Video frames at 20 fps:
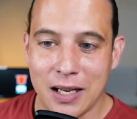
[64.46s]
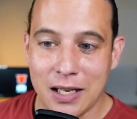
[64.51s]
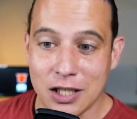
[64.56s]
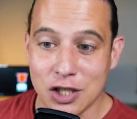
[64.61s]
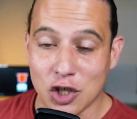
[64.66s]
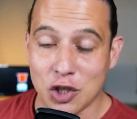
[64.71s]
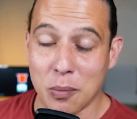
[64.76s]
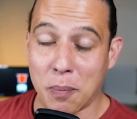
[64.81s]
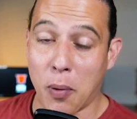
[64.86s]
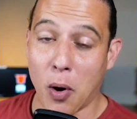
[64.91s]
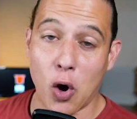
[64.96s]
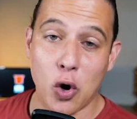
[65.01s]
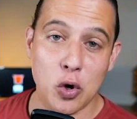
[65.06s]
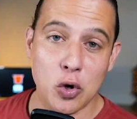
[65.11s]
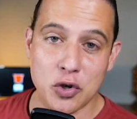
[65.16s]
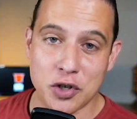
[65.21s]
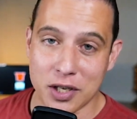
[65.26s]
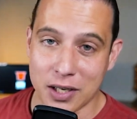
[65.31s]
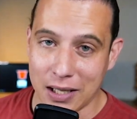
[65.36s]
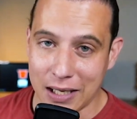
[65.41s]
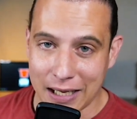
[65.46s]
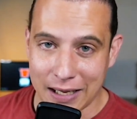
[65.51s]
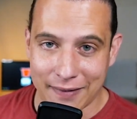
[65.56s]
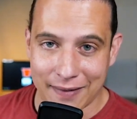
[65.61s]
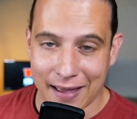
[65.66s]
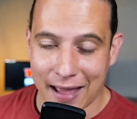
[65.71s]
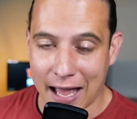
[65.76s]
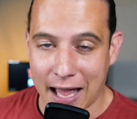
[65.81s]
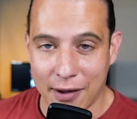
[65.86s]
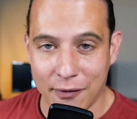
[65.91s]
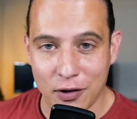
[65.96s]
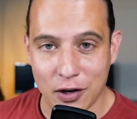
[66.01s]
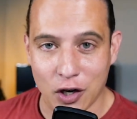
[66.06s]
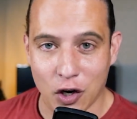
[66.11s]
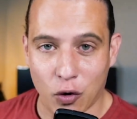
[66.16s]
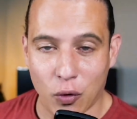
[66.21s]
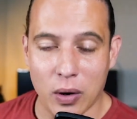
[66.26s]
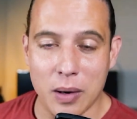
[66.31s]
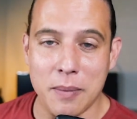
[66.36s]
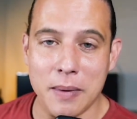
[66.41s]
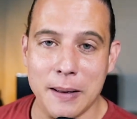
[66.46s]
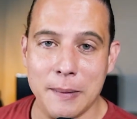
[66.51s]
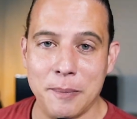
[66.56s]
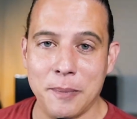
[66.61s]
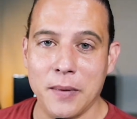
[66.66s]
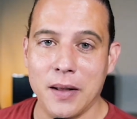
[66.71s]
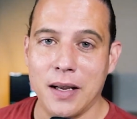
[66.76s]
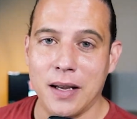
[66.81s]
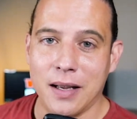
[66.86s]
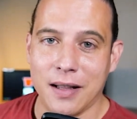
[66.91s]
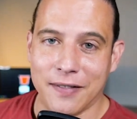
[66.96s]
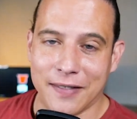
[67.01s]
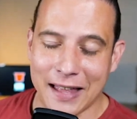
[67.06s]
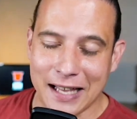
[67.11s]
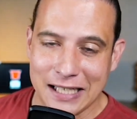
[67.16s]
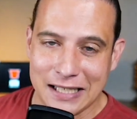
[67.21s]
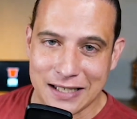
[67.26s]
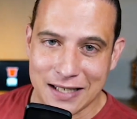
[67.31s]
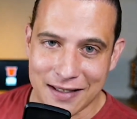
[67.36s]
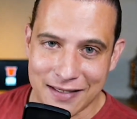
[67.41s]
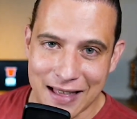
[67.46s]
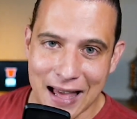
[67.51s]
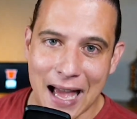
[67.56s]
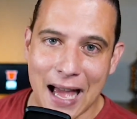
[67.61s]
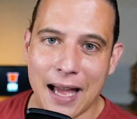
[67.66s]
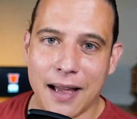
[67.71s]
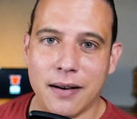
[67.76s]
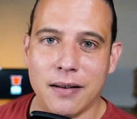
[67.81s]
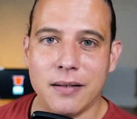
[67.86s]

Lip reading: Supposedly they have an agreement. Thanks to that,